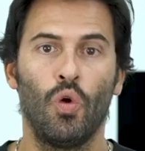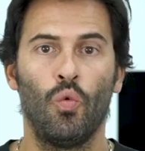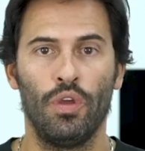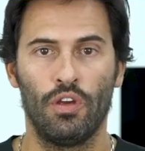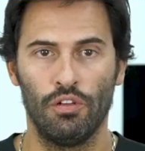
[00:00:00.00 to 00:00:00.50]

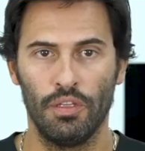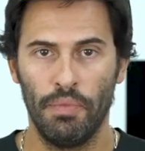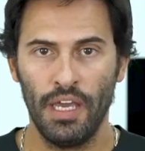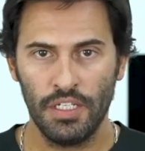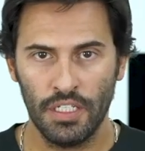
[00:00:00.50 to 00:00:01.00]
We call the
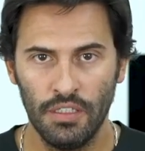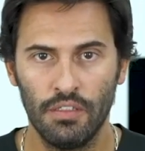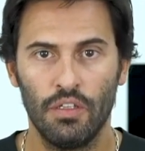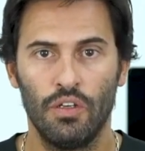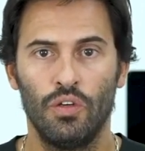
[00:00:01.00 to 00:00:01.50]
patient,
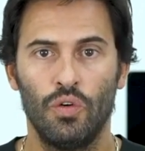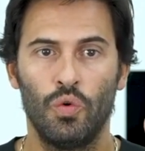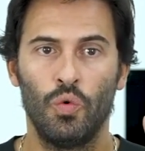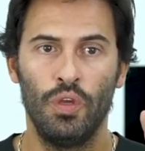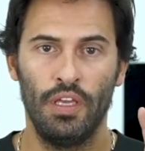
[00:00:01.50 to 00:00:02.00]

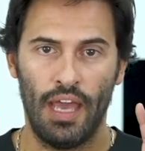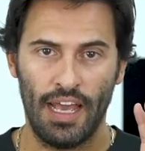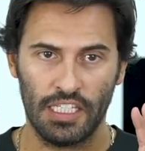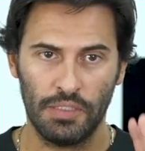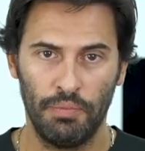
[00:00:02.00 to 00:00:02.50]
we
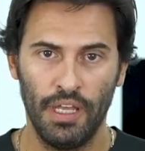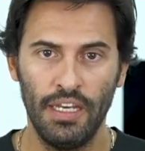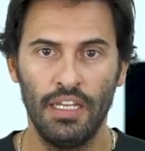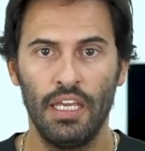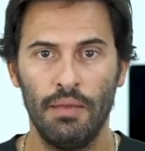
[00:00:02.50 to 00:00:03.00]

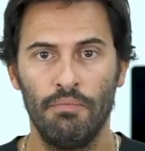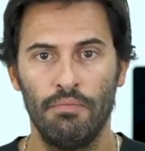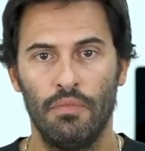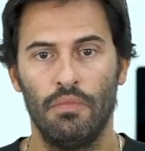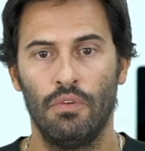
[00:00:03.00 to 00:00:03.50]
explain him
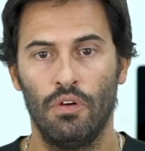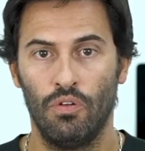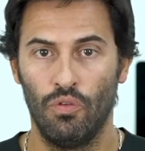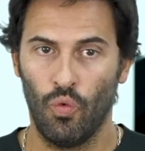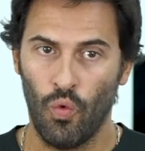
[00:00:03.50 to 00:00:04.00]

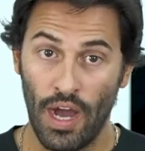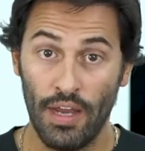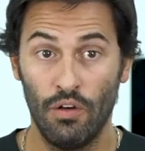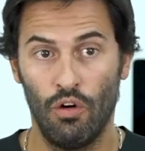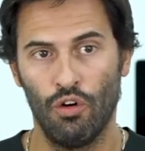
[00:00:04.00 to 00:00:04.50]

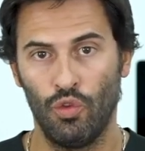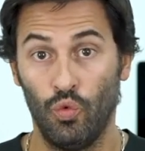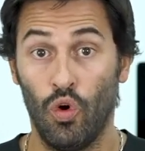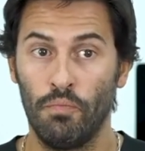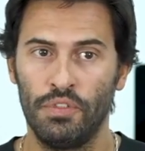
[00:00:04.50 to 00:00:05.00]
one or
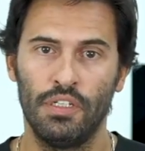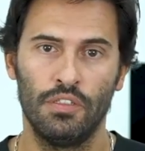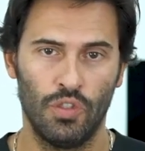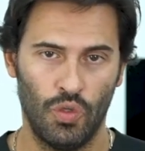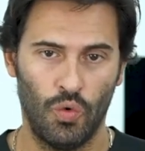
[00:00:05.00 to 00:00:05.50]
two options
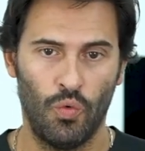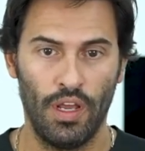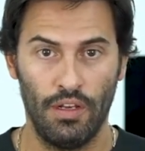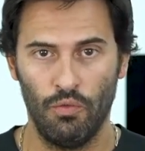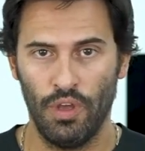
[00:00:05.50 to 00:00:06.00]

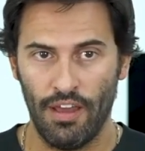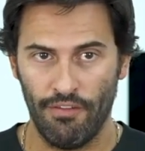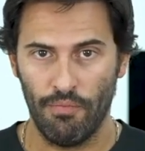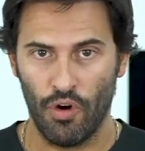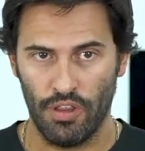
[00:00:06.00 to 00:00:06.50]
when we
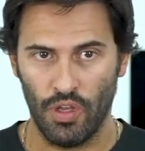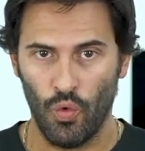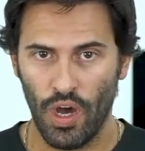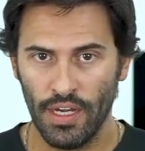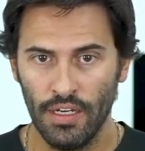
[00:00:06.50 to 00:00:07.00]
have more than
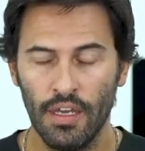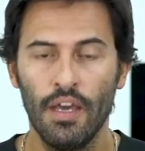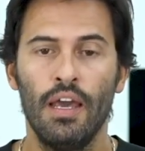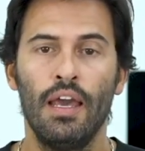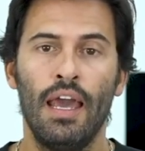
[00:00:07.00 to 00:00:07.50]
one,
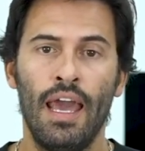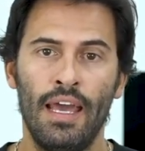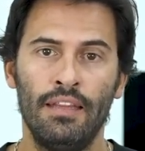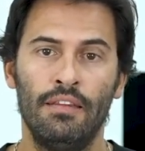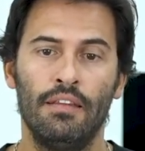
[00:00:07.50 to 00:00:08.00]

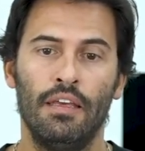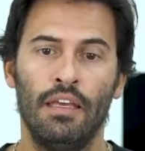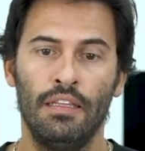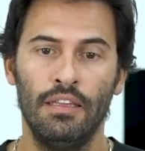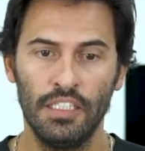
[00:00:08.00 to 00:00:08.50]
and
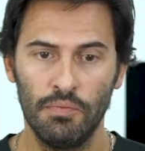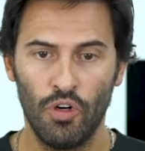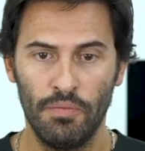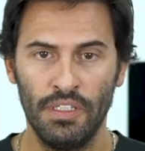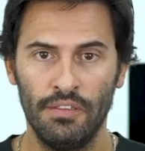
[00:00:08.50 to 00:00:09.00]
in this
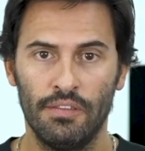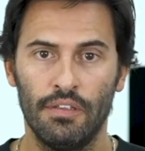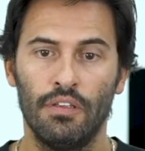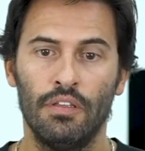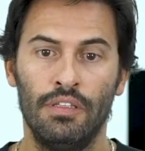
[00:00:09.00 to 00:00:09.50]
moment,
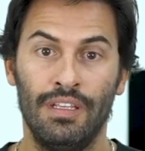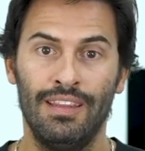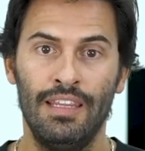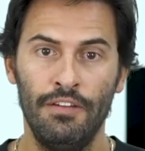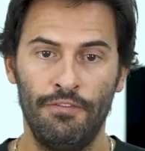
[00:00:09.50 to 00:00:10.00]
the
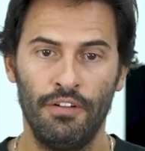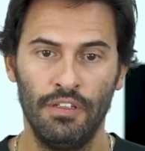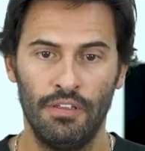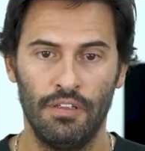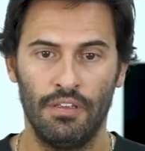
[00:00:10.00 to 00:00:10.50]

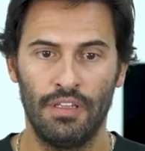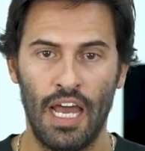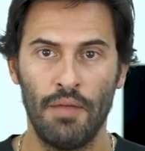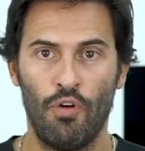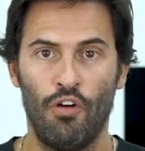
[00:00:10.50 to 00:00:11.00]
different
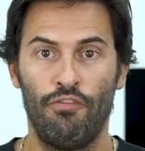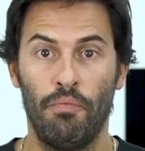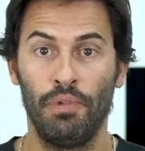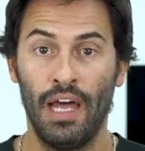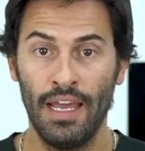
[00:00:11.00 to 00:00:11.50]
type of
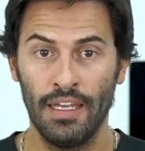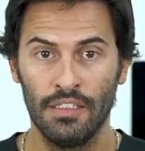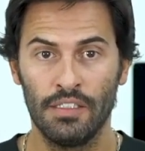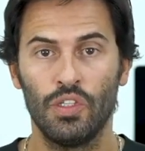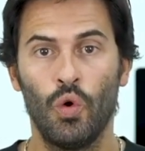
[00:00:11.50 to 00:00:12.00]

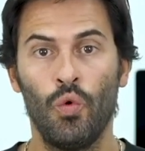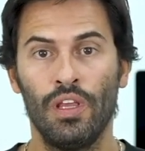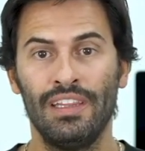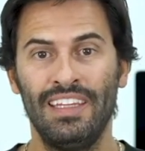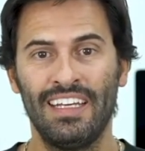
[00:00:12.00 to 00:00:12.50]
appliance
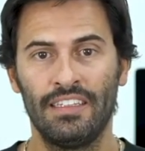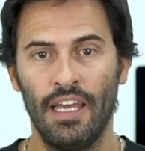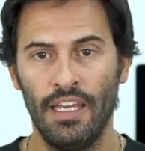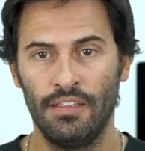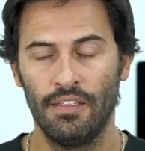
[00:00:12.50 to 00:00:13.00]
will
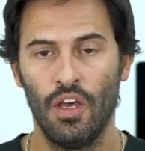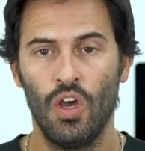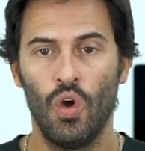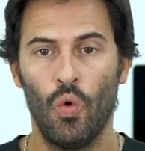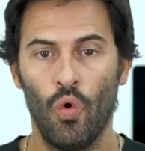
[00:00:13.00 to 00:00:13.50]
dictate
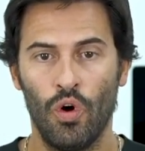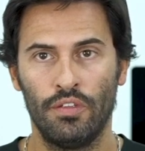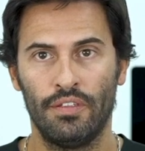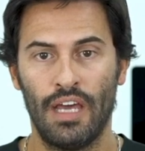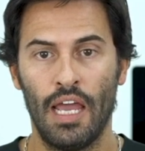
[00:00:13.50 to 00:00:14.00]

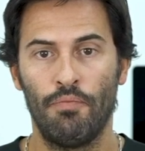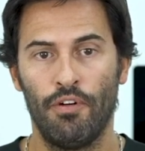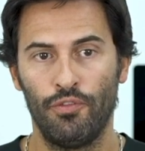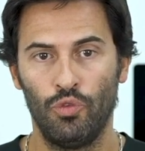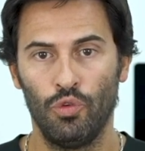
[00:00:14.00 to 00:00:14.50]
what type
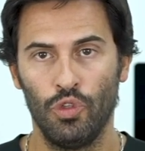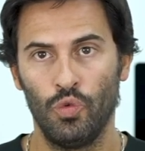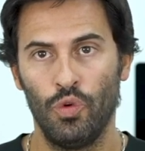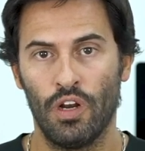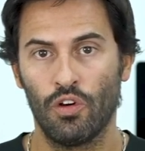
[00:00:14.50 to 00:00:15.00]
of tools
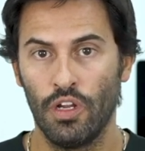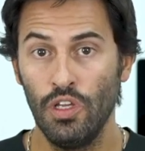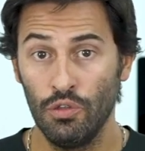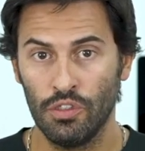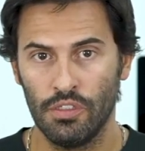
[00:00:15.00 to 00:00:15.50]
we are going to
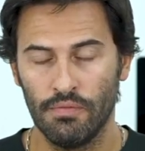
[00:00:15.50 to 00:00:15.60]
use.